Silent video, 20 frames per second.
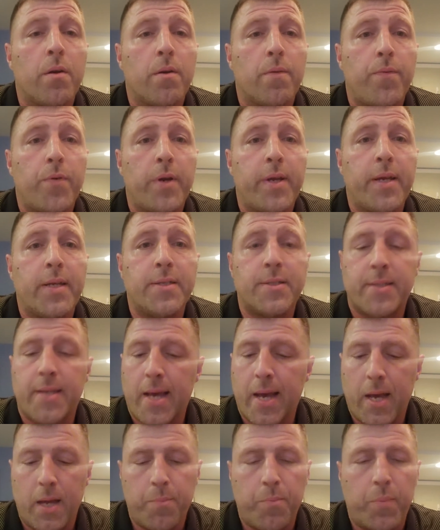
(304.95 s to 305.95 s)
for the
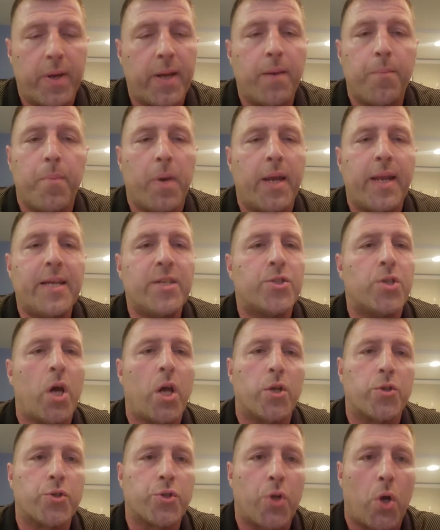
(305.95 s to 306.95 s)
inside, but he's not
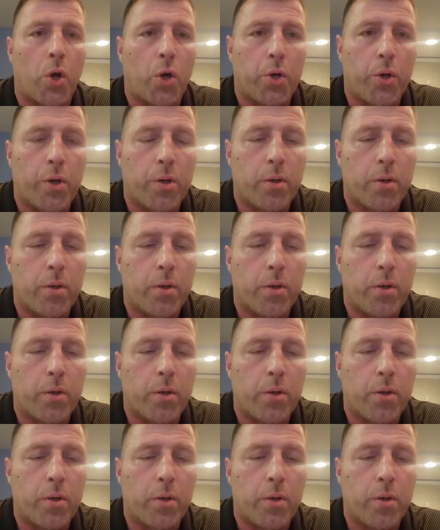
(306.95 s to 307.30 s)
a starter.